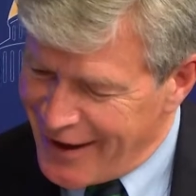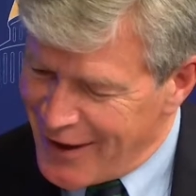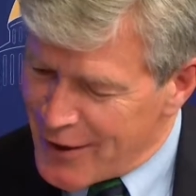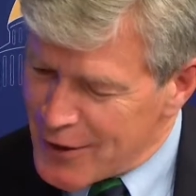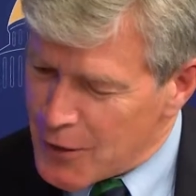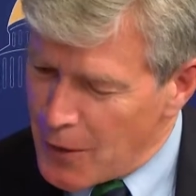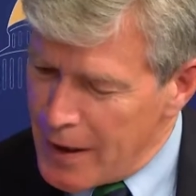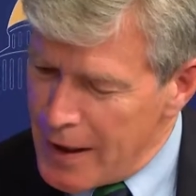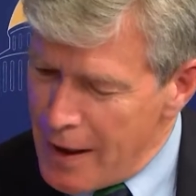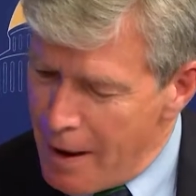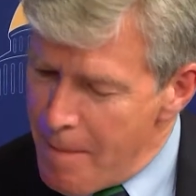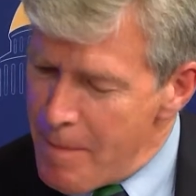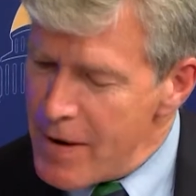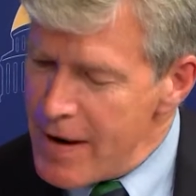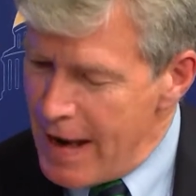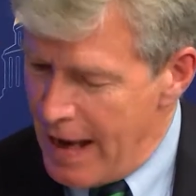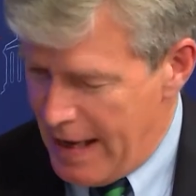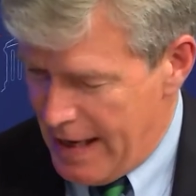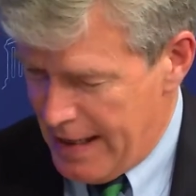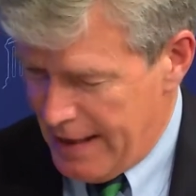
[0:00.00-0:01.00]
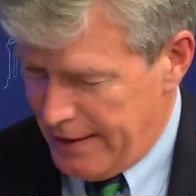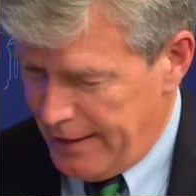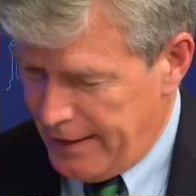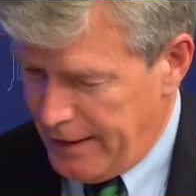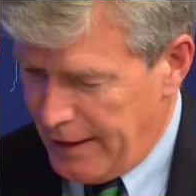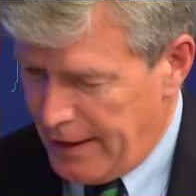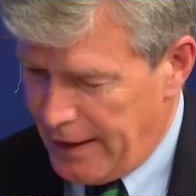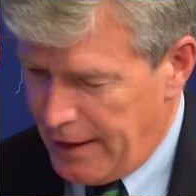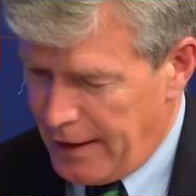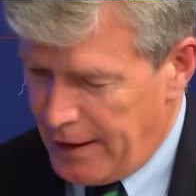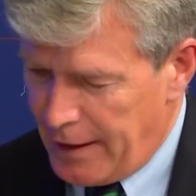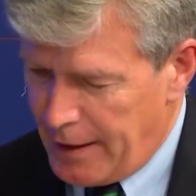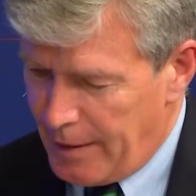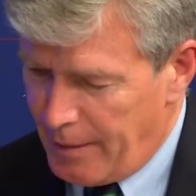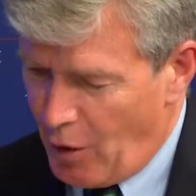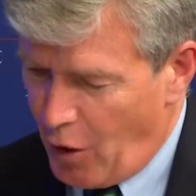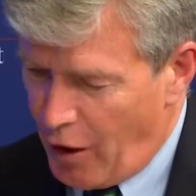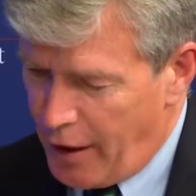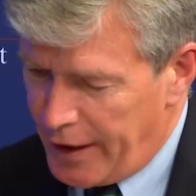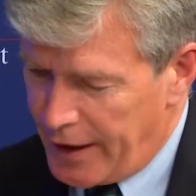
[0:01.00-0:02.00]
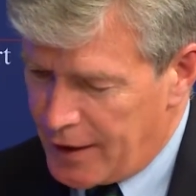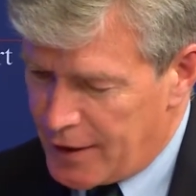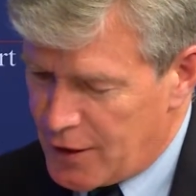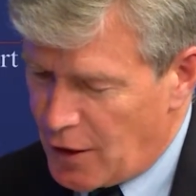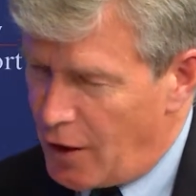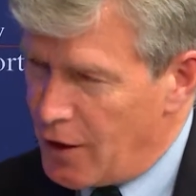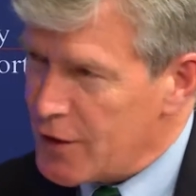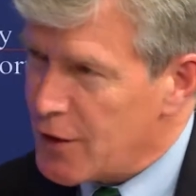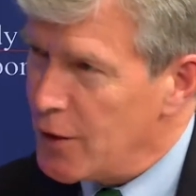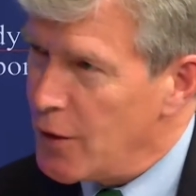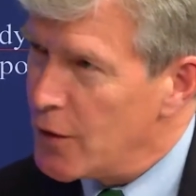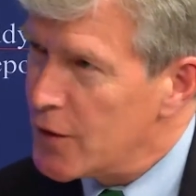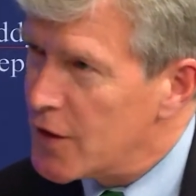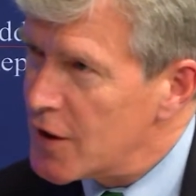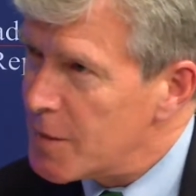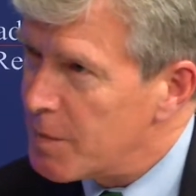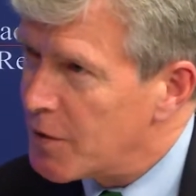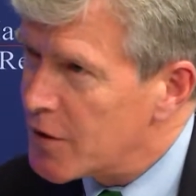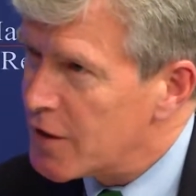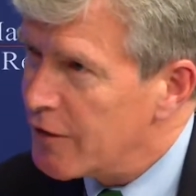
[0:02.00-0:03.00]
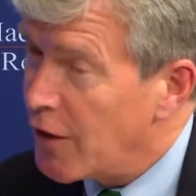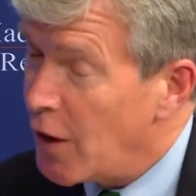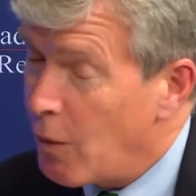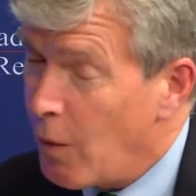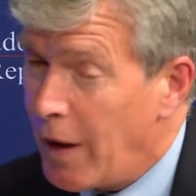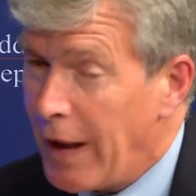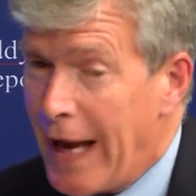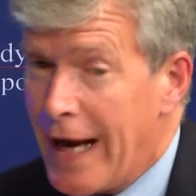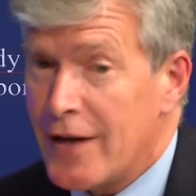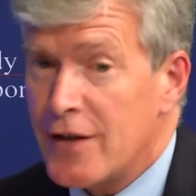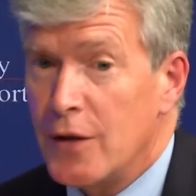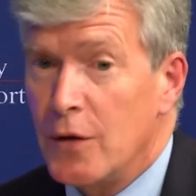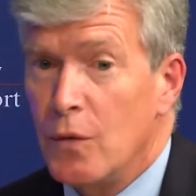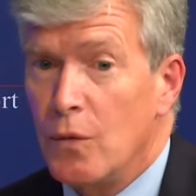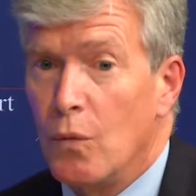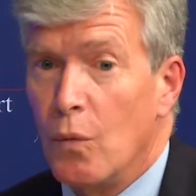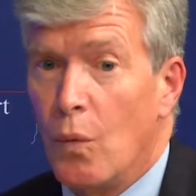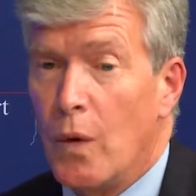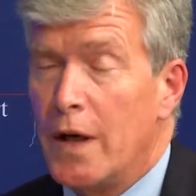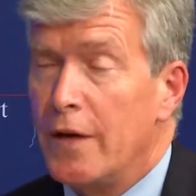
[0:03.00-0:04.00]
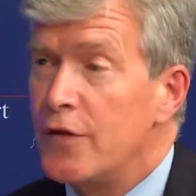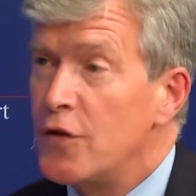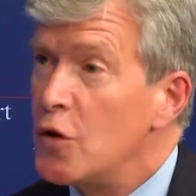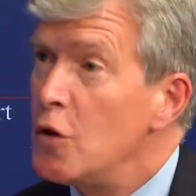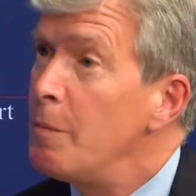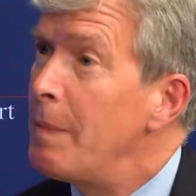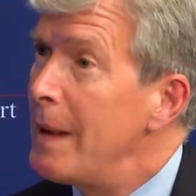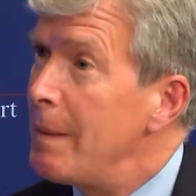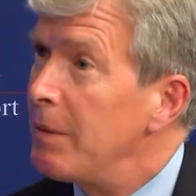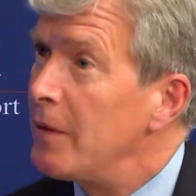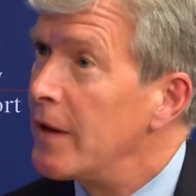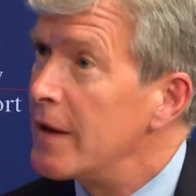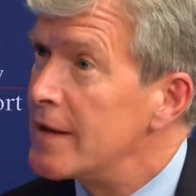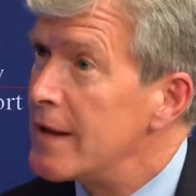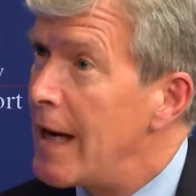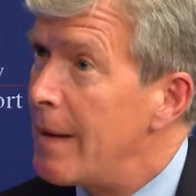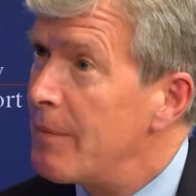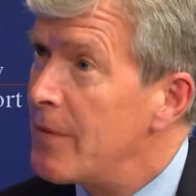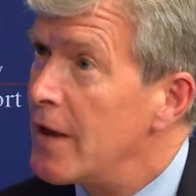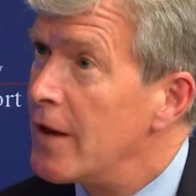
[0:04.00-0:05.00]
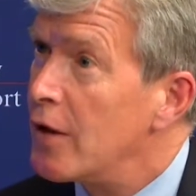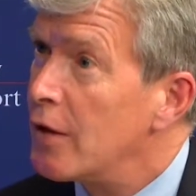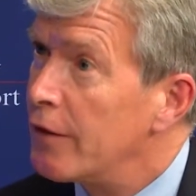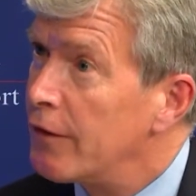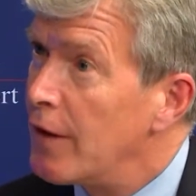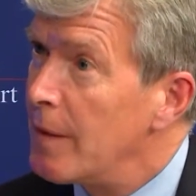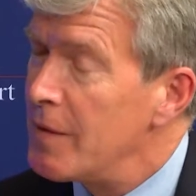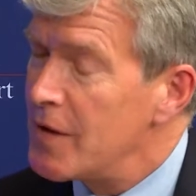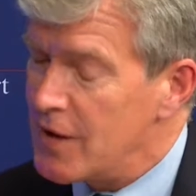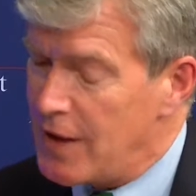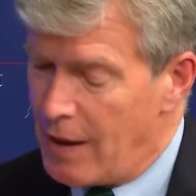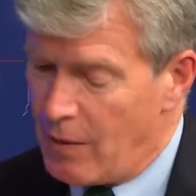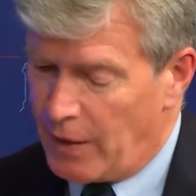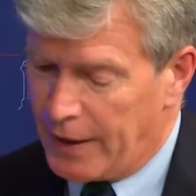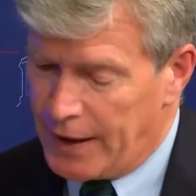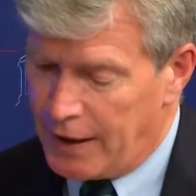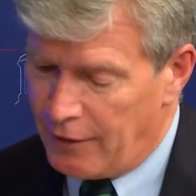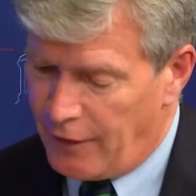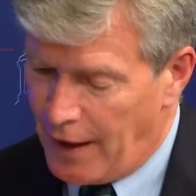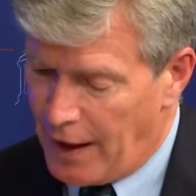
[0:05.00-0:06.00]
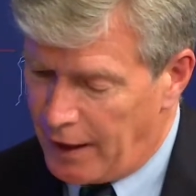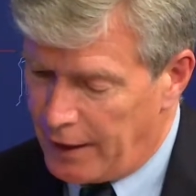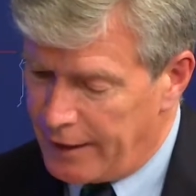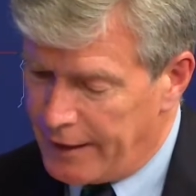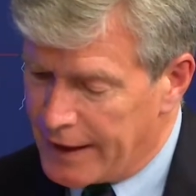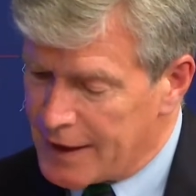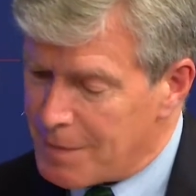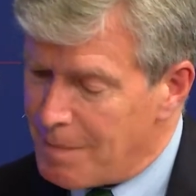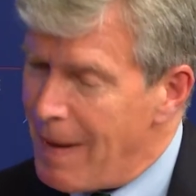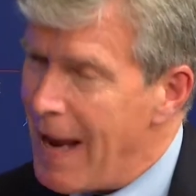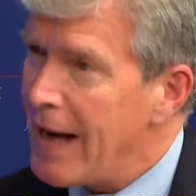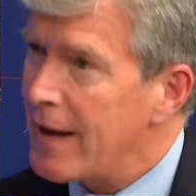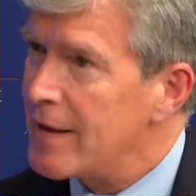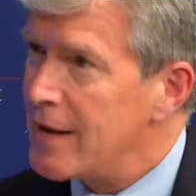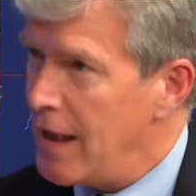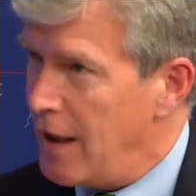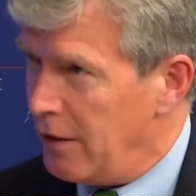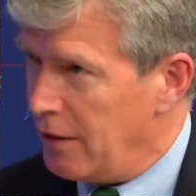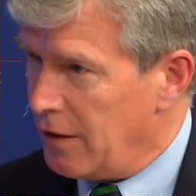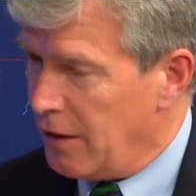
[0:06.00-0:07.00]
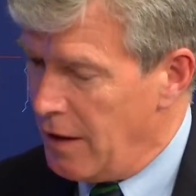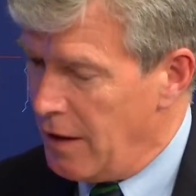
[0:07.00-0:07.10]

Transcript: So at number 9, our audience also knows this person very well. Actually, one of 2 people in the top 10 that are from the San Joaquin Valley, and that's Mac Taylor.